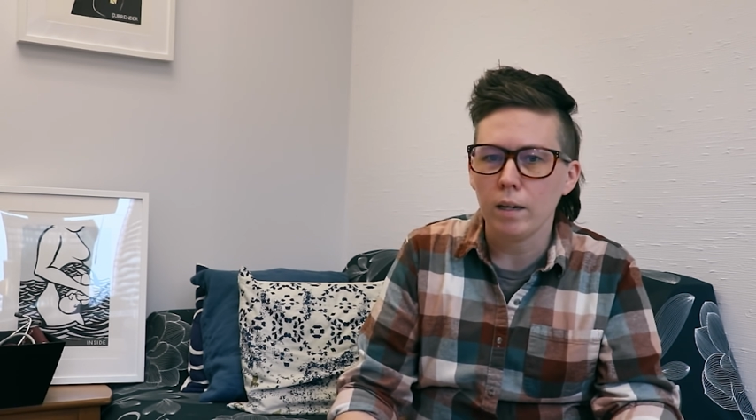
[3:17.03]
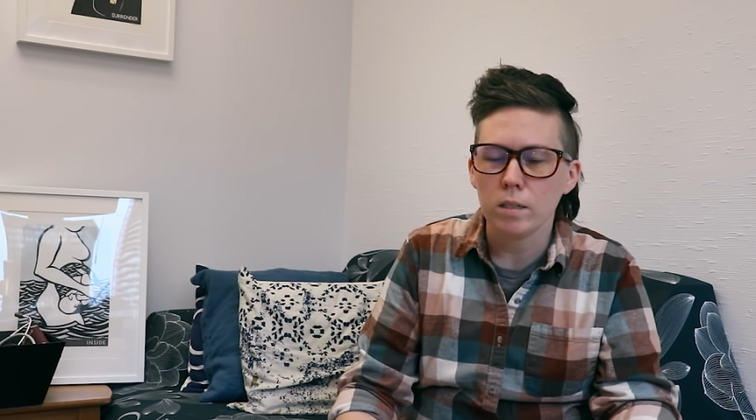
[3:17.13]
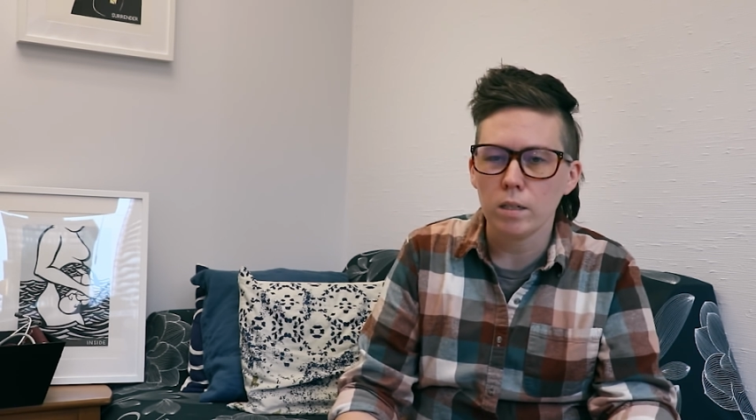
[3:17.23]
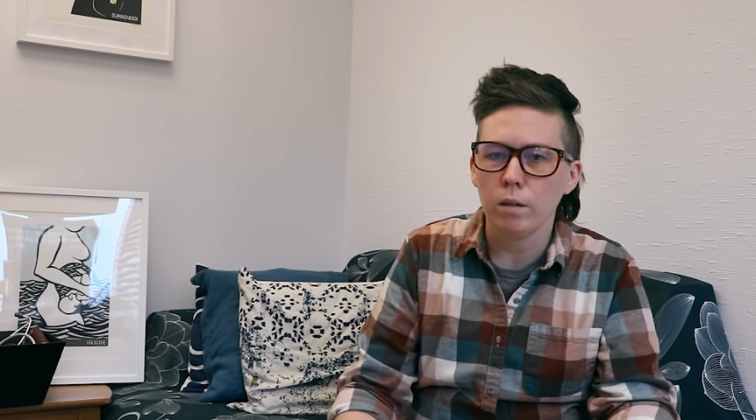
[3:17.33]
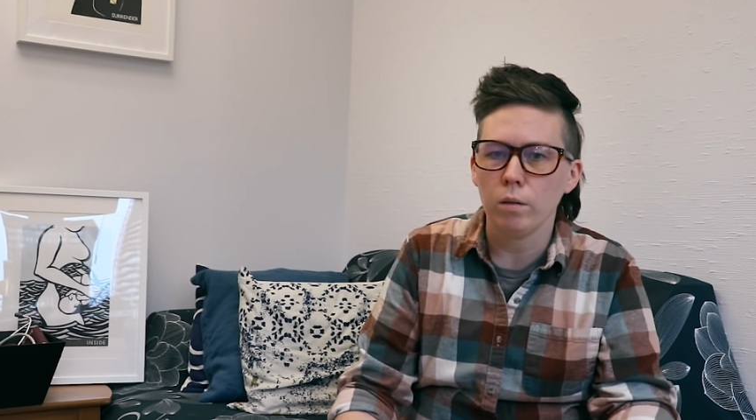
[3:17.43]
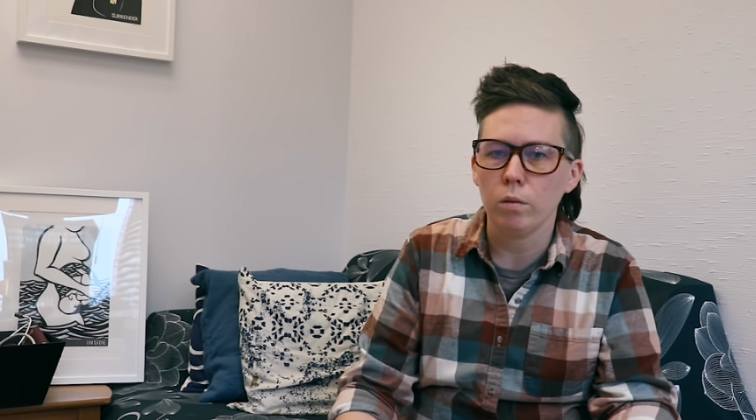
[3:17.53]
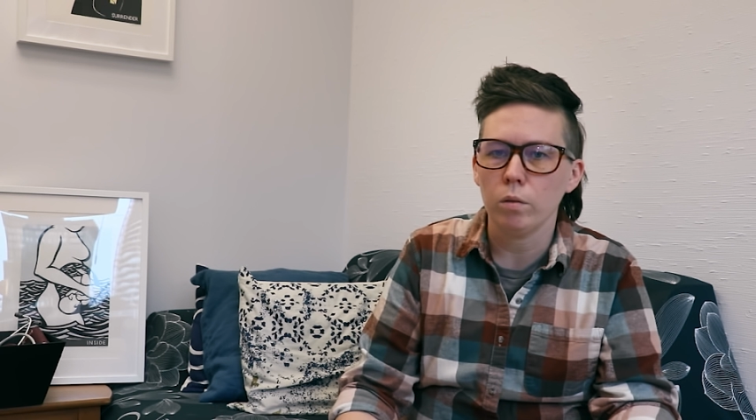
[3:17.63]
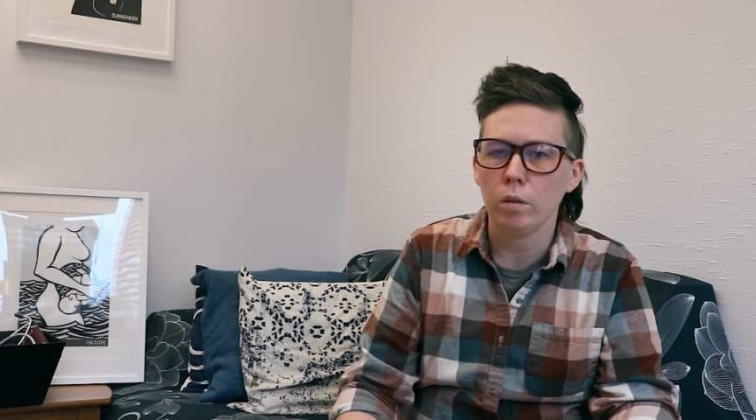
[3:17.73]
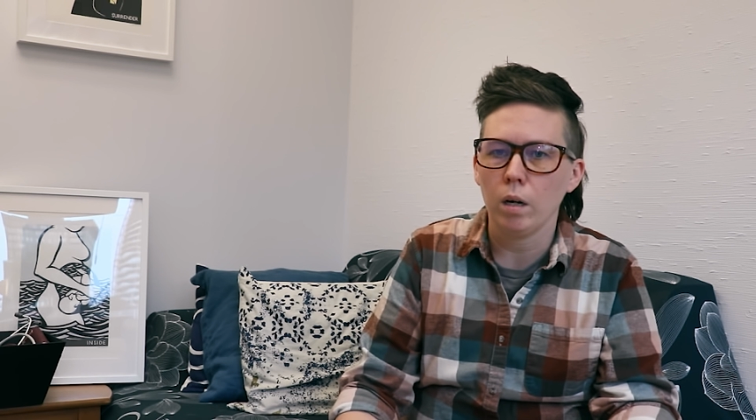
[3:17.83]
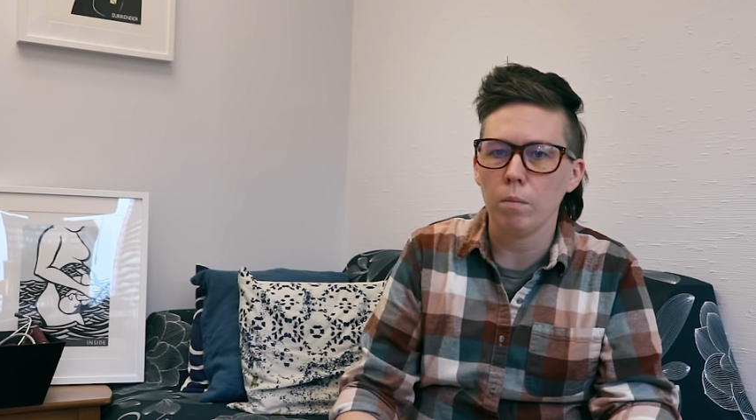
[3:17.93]

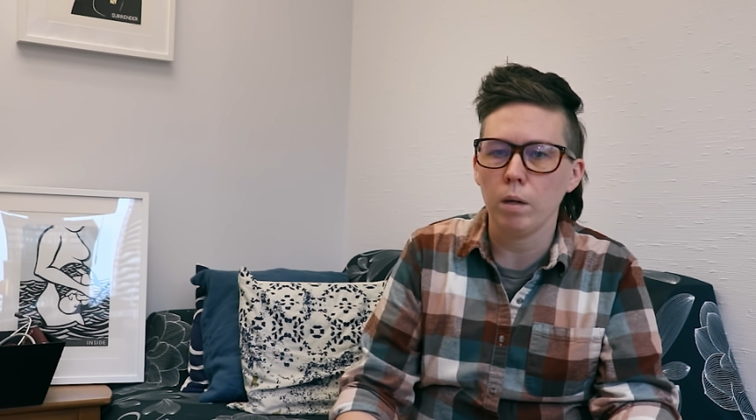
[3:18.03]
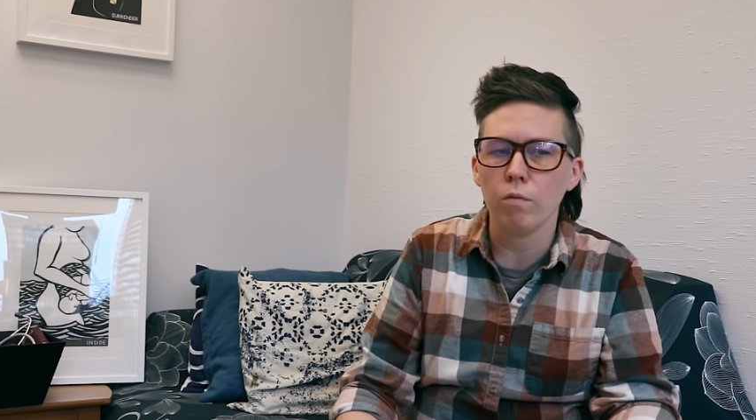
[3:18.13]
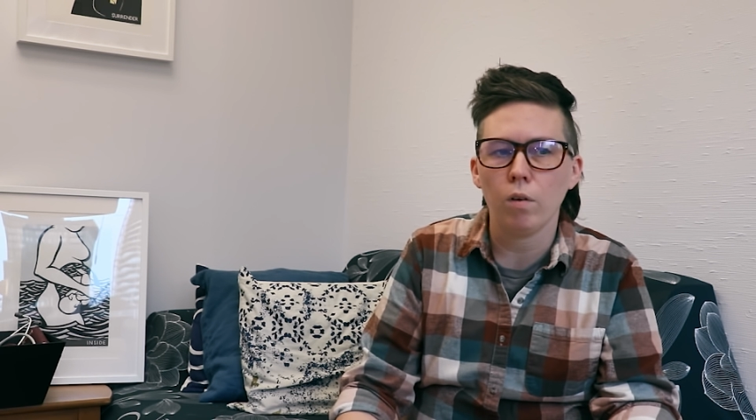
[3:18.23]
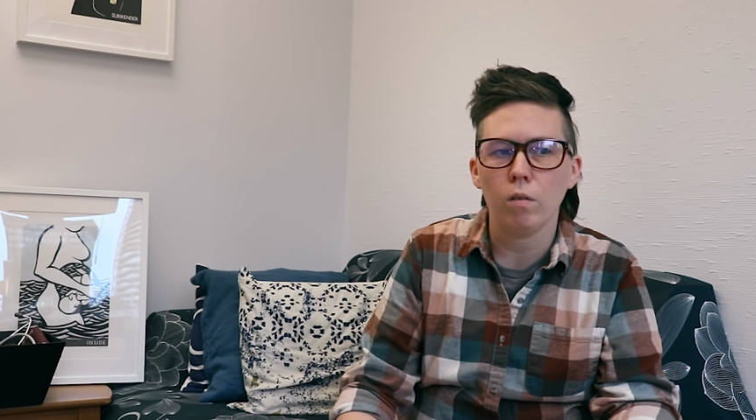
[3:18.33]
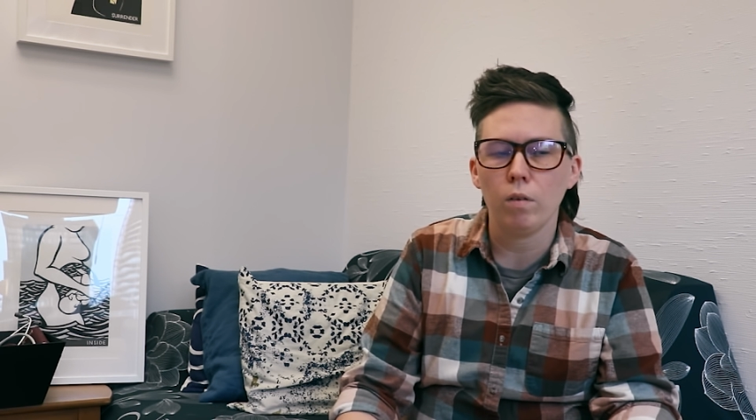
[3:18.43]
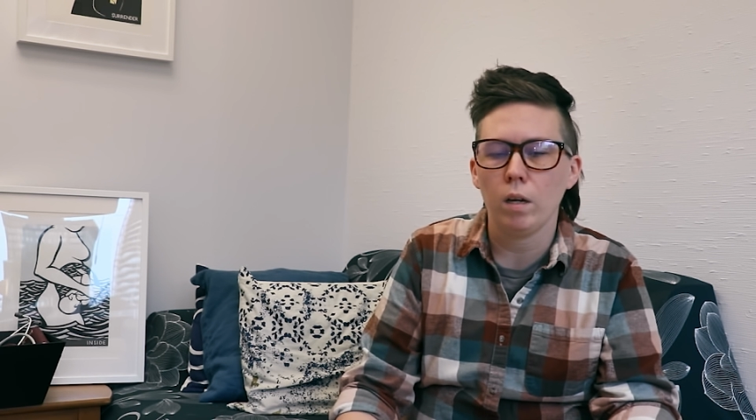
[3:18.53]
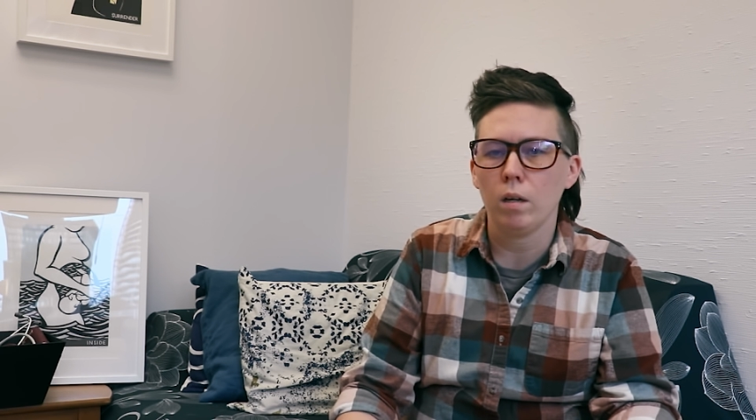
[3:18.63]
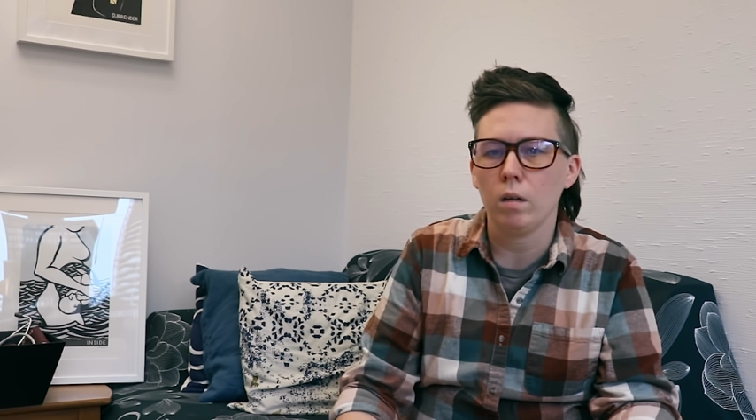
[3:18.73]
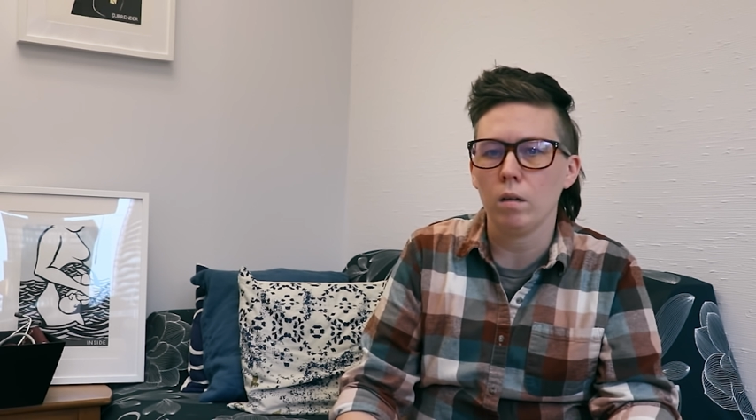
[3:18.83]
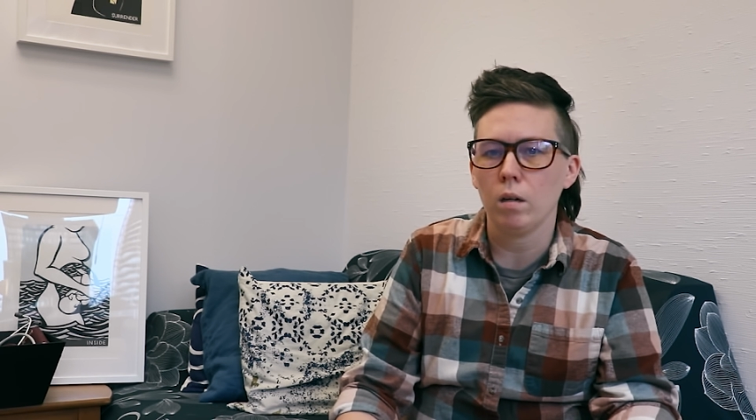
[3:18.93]
into
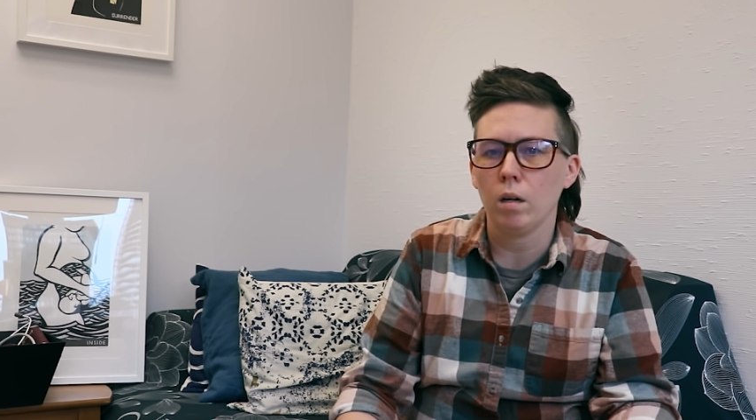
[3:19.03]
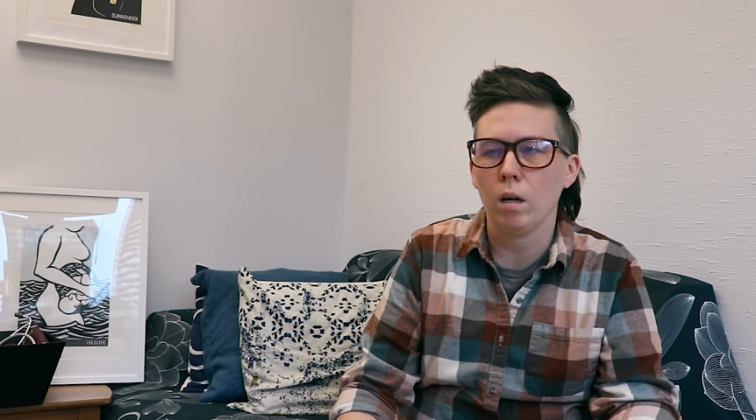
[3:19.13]
involving